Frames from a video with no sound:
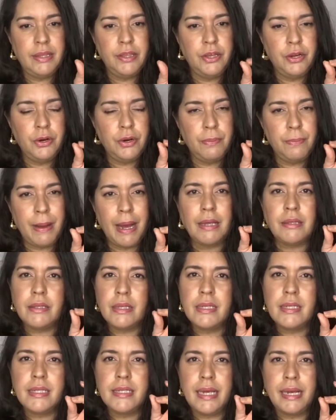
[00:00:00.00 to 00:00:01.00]
they're
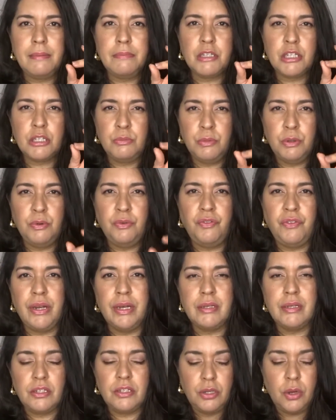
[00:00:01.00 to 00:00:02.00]
about the same
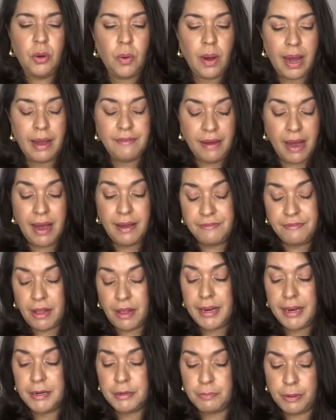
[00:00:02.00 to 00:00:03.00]
smoothness. So I've
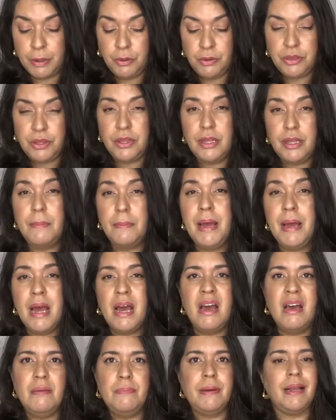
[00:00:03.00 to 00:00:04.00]
liked both of them,
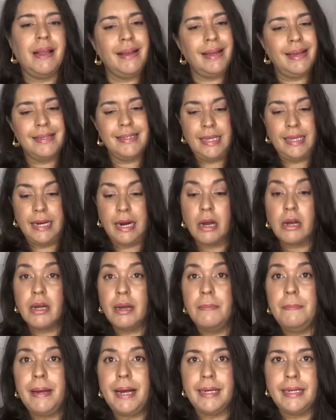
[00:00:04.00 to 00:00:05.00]
but like I said, I'll
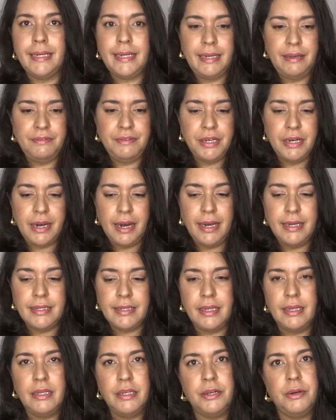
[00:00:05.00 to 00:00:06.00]
come back and give you
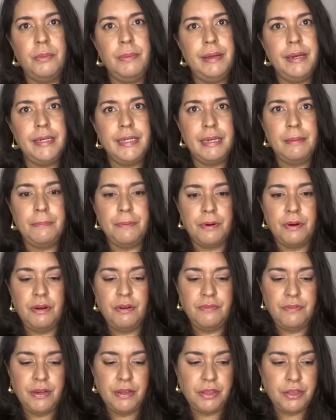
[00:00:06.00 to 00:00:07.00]
guys a little bit deeper
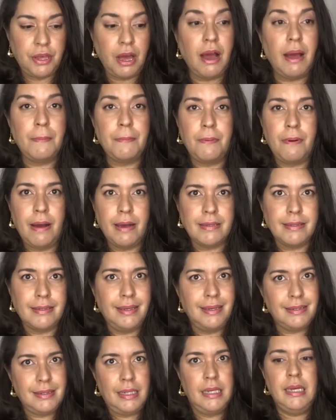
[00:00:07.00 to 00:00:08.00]
of a thought
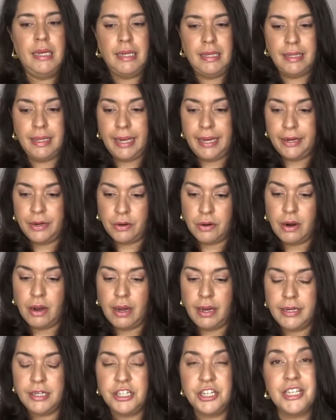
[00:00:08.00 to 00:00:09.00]
process later
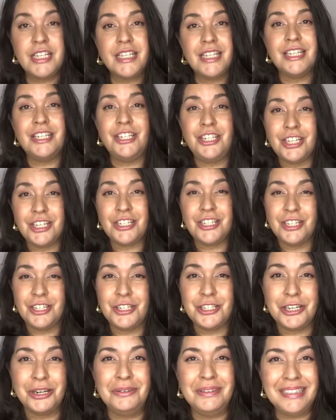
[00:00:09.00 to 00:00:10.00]
on. This is just a
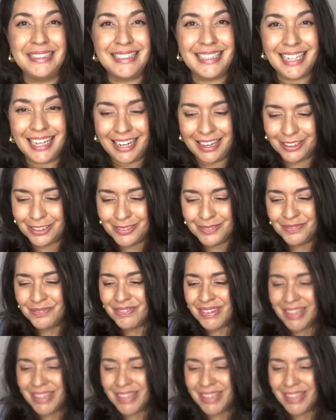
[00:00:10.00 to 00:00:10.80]
show and tell.